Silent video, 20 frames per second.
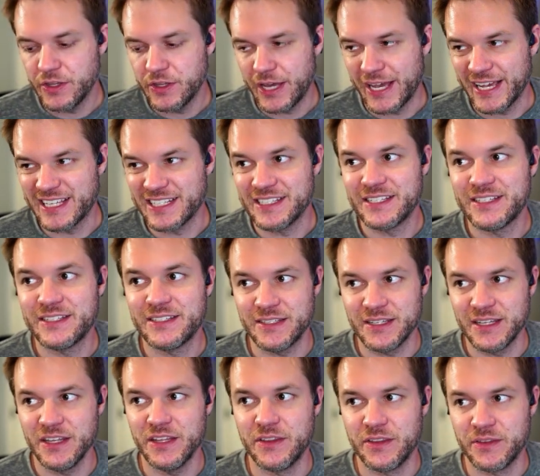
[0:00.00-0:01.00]
I can
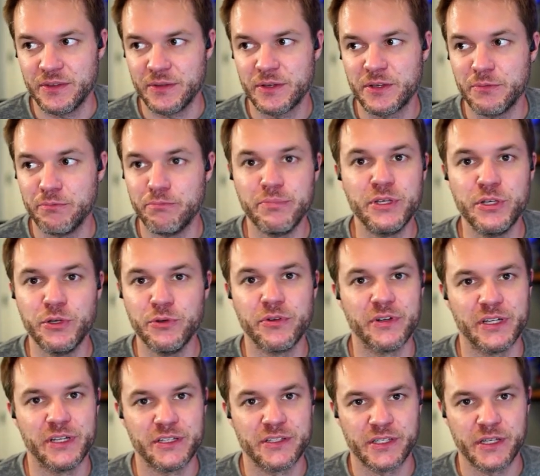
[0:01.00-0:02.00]
see the
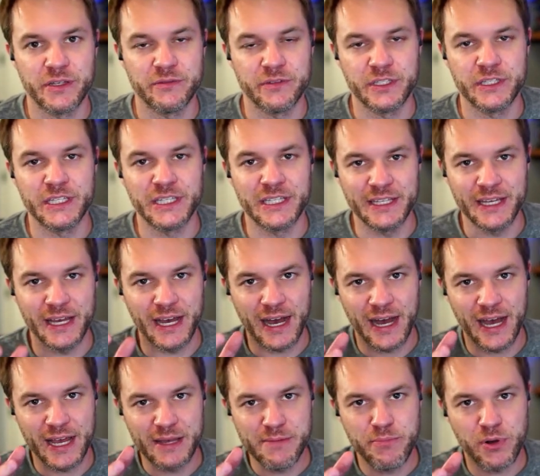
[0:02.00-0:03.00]
computerness of it, that the
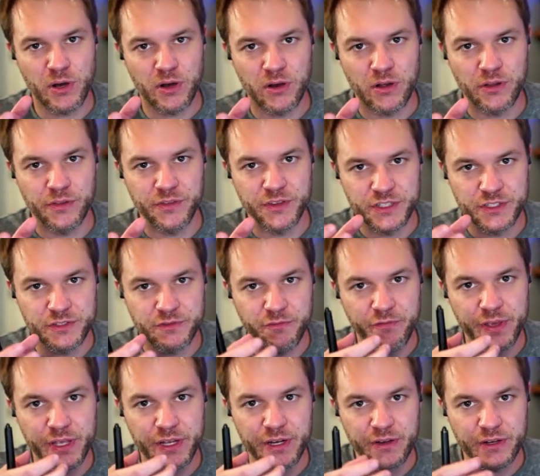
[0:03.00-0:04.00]
eyeball, the
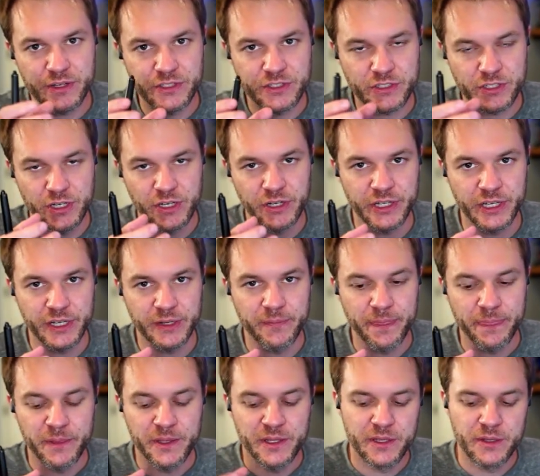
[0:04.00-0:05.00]
sphere is turning,
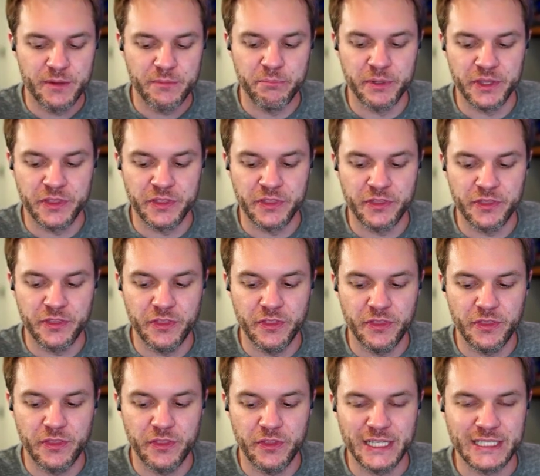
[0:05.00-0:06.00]
but
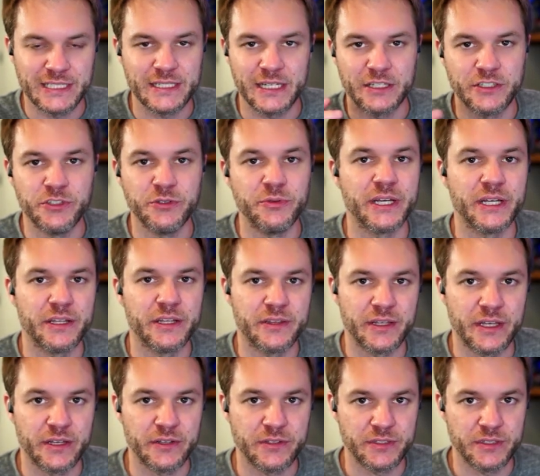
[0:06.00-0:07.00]
it's not doing
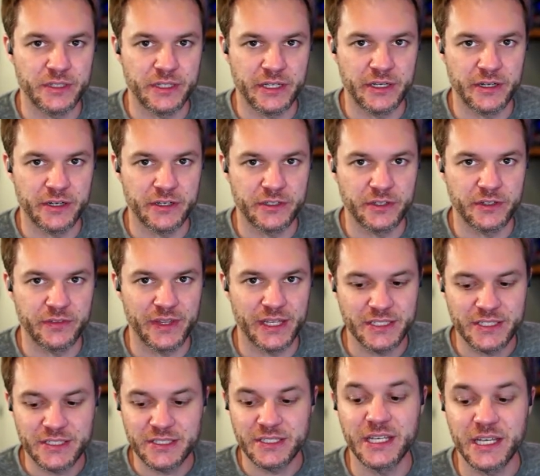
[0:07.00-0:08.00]
anything else to the character.
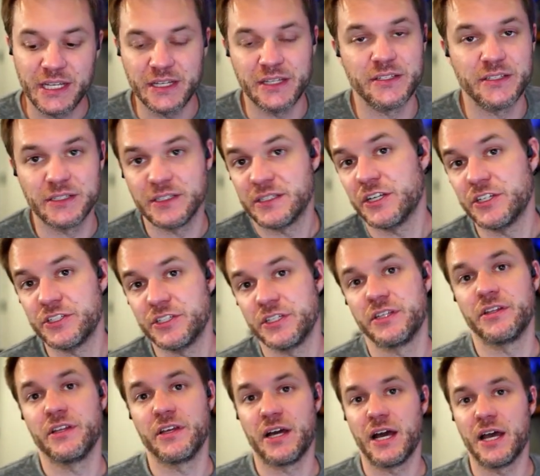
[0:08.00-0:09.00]
That skin isn't
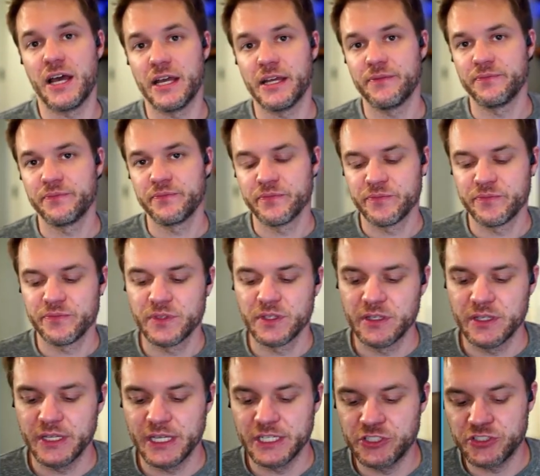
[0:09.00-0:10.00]
touching the eye.
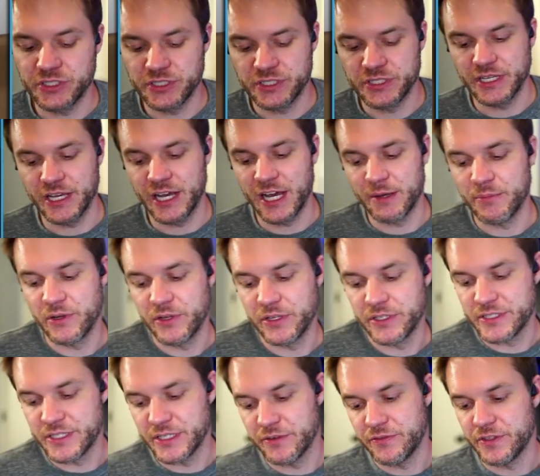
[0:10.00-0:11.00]
It's just the eyeball
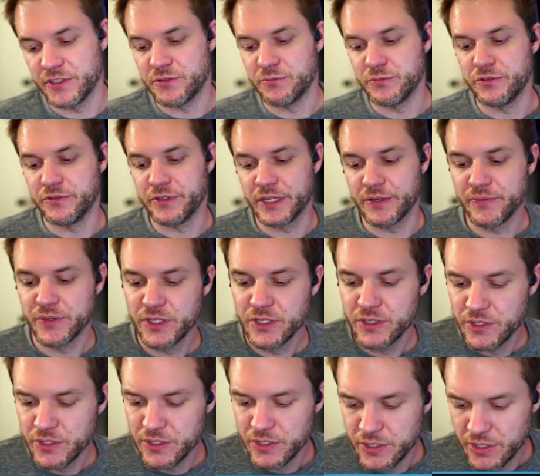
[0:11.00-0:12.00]
itself that's moving.
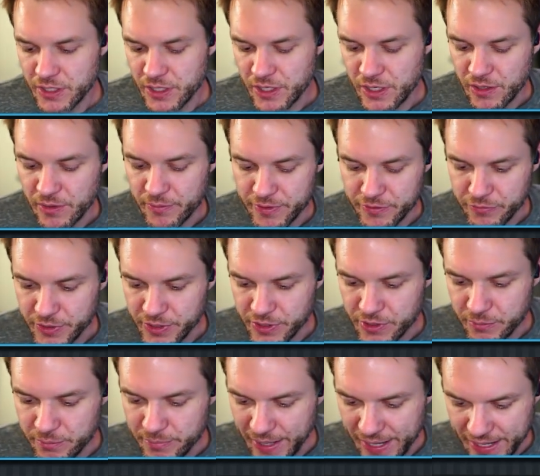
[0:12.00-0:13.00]
If we
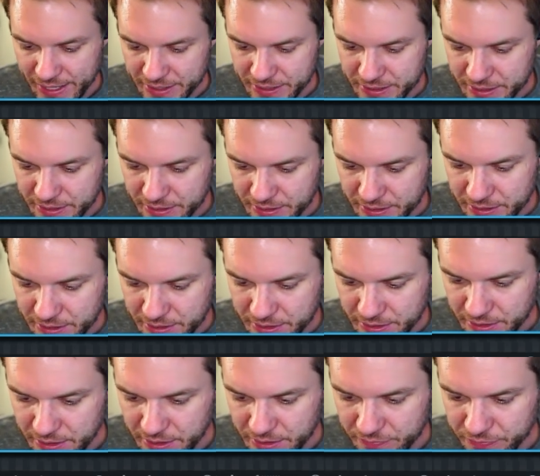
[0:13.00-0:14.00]
go back
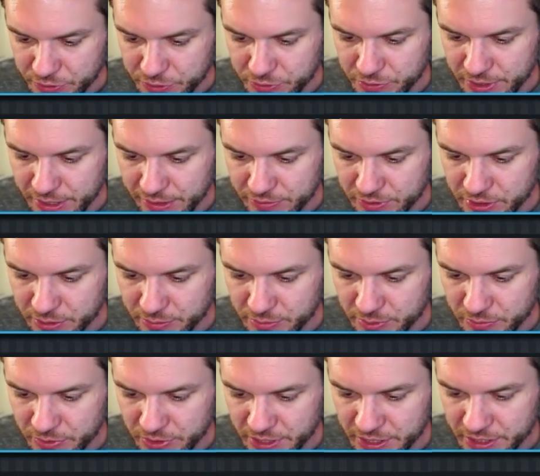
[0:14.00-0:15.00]
here, you do have a little
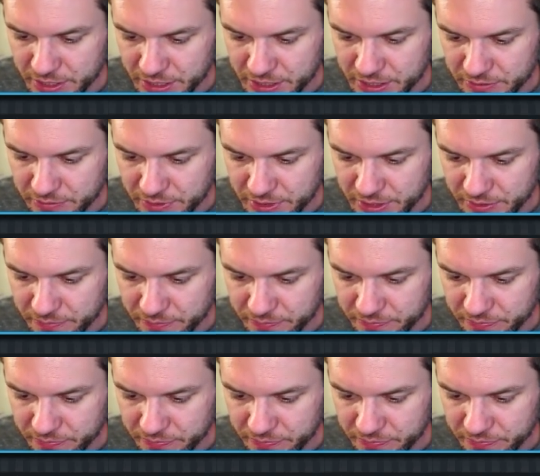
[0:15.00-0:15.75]
bit more connectivity